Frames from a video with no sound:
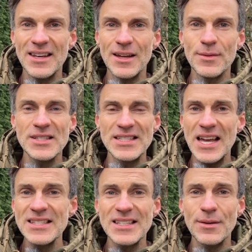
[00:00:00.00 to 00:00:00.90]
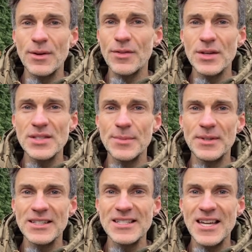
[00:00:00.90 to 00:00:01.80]
And it was yesterday one of those
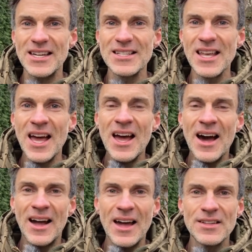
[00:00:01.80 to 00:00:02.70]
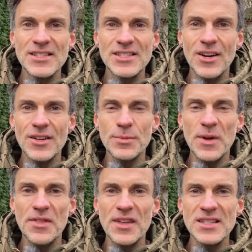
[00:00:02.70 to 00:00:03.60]
typical days. I kind of started
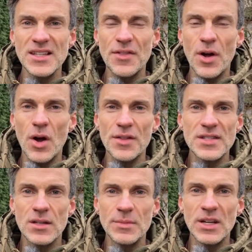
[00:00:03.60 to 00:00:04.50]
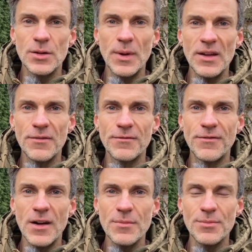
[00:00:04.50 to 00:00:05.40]
with this and I thought, oh, this is going to be a quick,
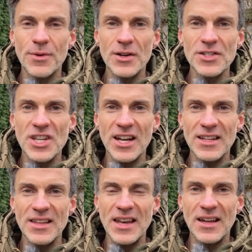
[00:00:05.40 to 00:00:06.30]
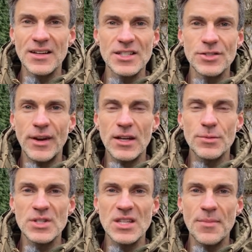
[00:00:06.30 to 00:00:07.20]
fun project. In the end, I got
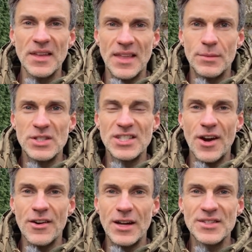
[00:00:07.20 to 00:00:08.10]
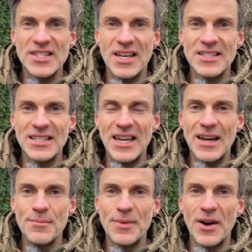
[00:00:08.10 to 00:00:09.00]
distracted with something. Then it was dark outside
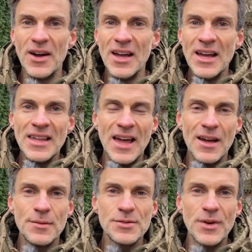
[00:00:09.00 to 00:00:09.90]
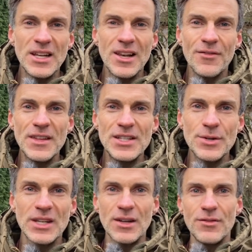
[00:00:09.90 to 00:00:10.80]
again. But yeah, it was really lovely
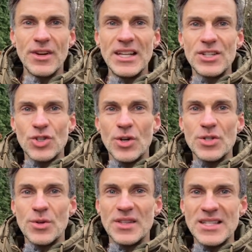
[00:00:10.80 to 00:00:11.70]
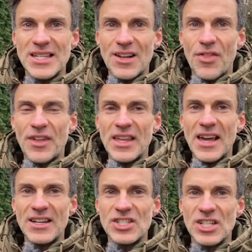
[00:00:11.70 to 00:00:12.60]
doing it. I really enjoyed doing this little
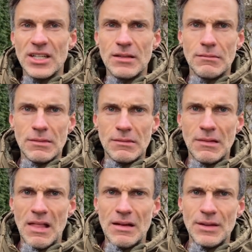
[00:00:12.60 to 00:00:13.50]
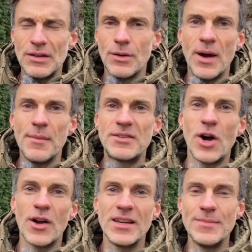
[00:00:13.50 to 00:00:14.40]
thingy, actually. Well, you know what I'm
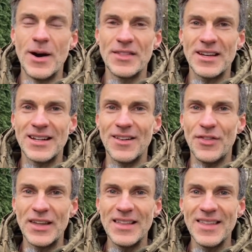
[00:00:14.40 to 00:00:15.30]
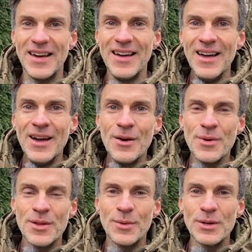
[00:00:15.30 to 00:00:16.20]
talking about, that little thingy there
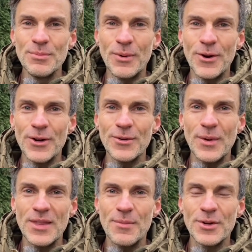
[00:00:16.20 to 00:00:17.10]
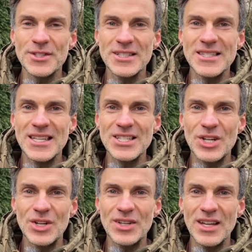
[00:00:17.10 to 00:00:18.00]
with a wooden board where the birds can
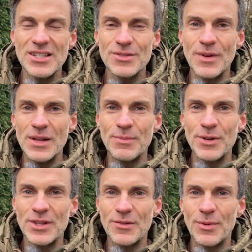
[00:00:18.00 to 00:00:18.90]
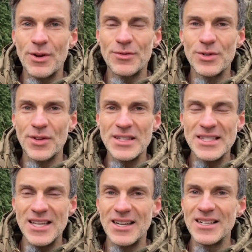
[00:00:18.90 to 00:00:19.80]
sit on and just really put the bird food on
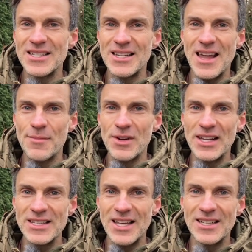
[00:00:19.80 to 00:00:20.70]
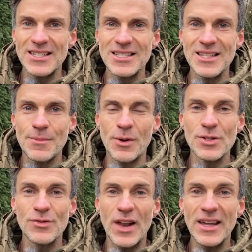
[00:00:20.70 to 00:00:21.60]
the side. And yeah, I'm really excited to see the
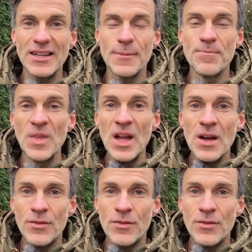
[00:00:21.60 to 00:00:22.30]
birds flying in.